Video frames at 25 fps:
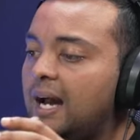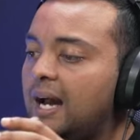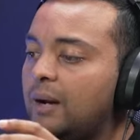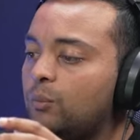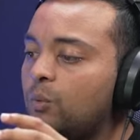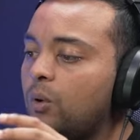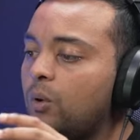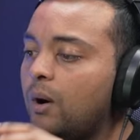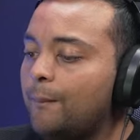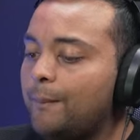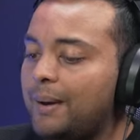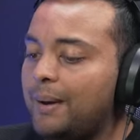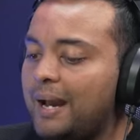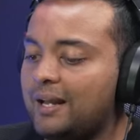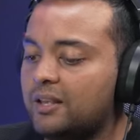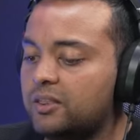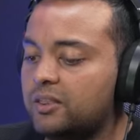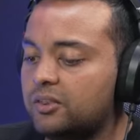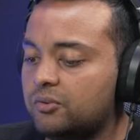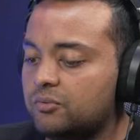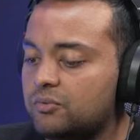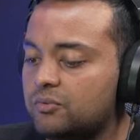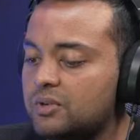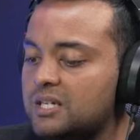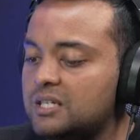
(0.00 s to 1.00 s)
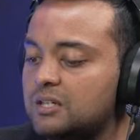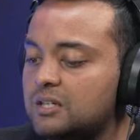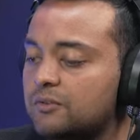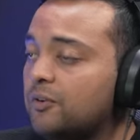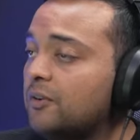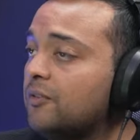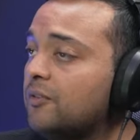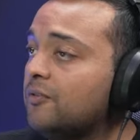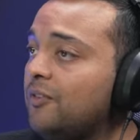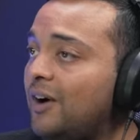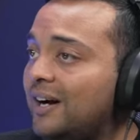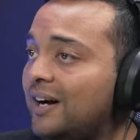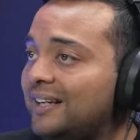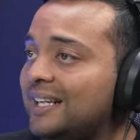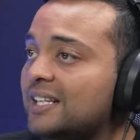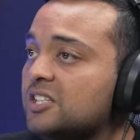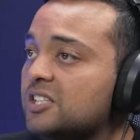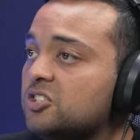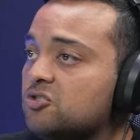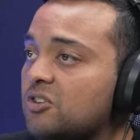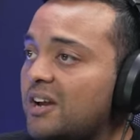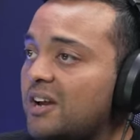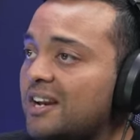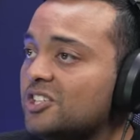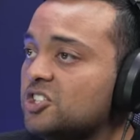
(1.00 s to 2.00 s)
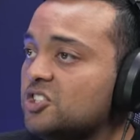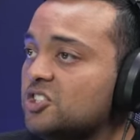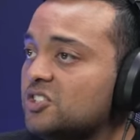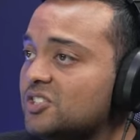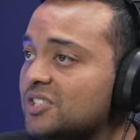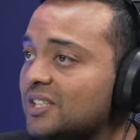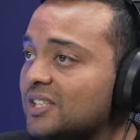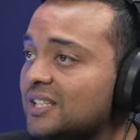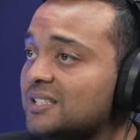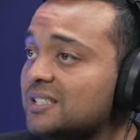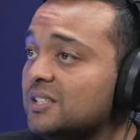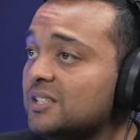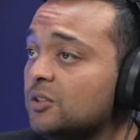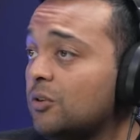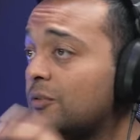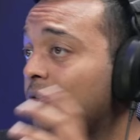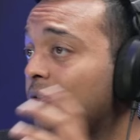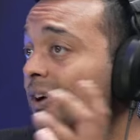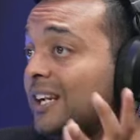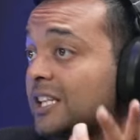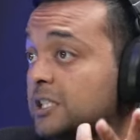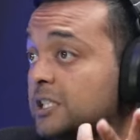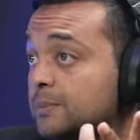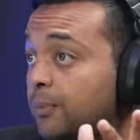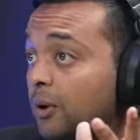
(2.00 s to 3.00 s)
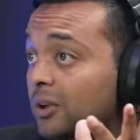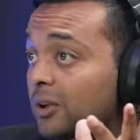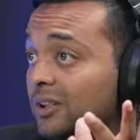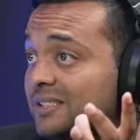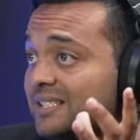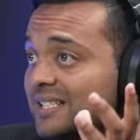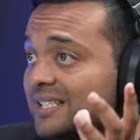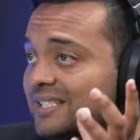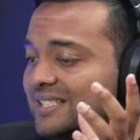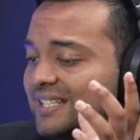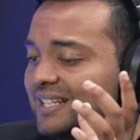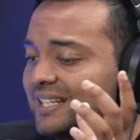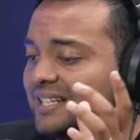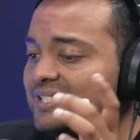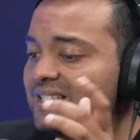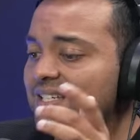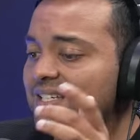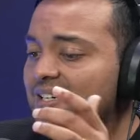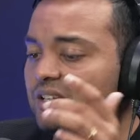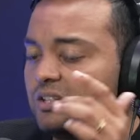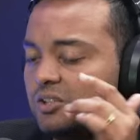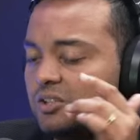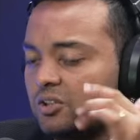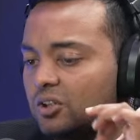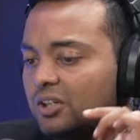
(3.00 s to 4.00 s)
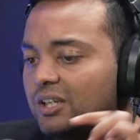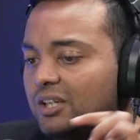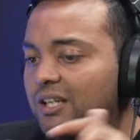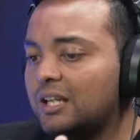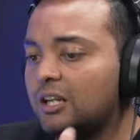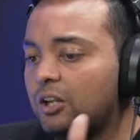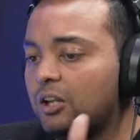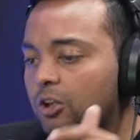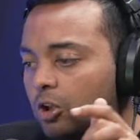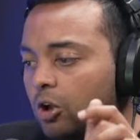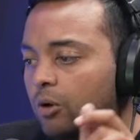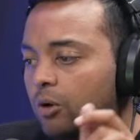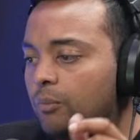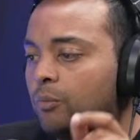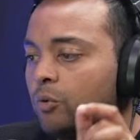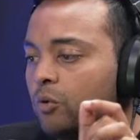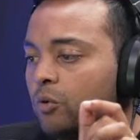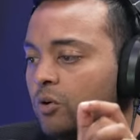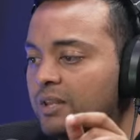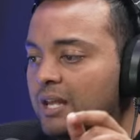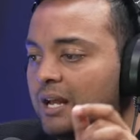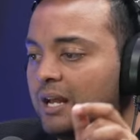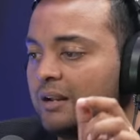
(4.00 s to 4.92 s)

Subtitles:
And we'll unpack three different finance strategies to consider, or finance policies to consider. Yeah. And you're going to get a lot more of